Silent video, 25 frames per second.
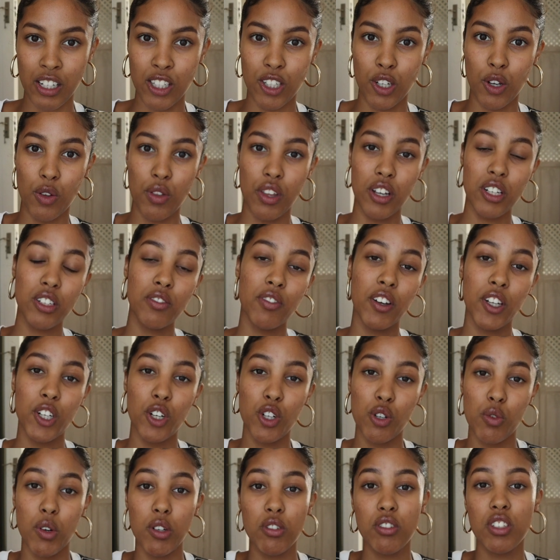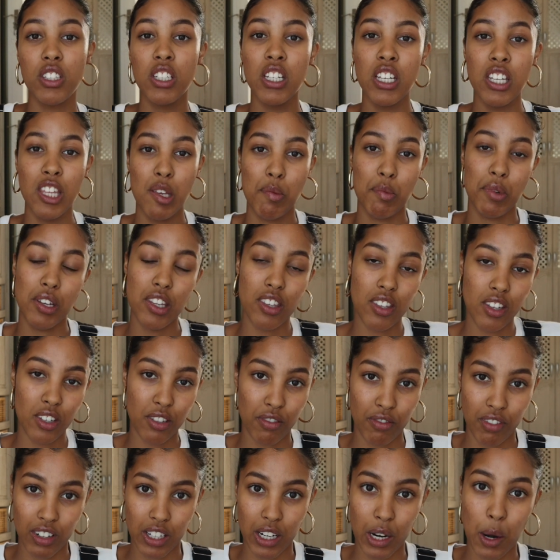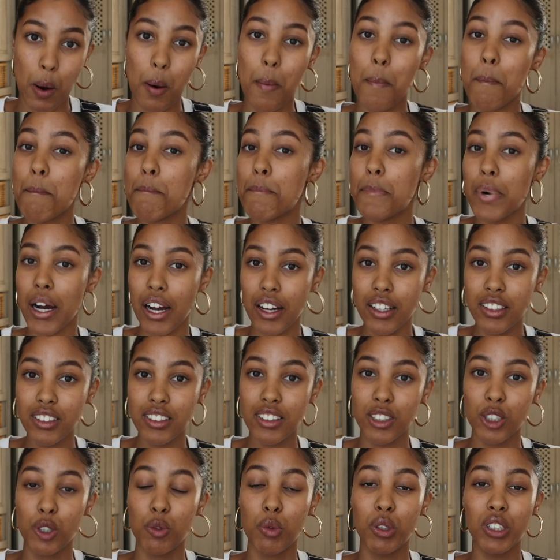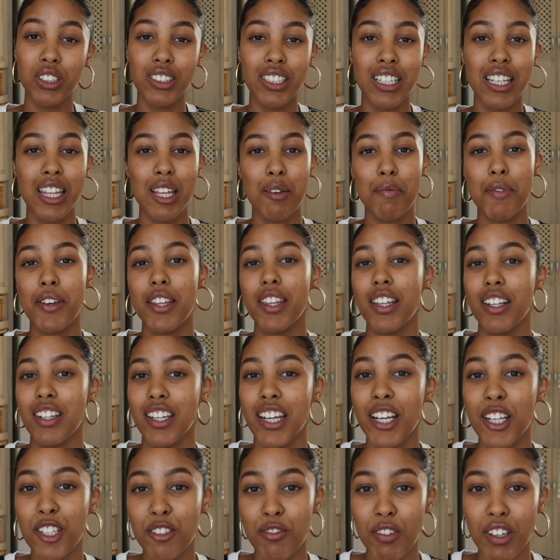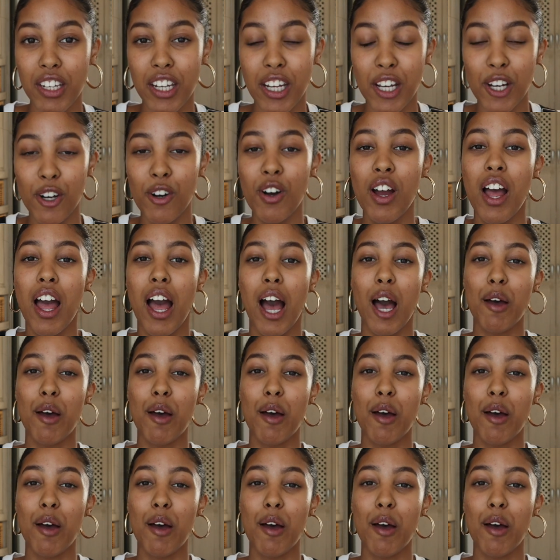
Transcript: So this video, you won't see them in this video, but you will see them in the next video.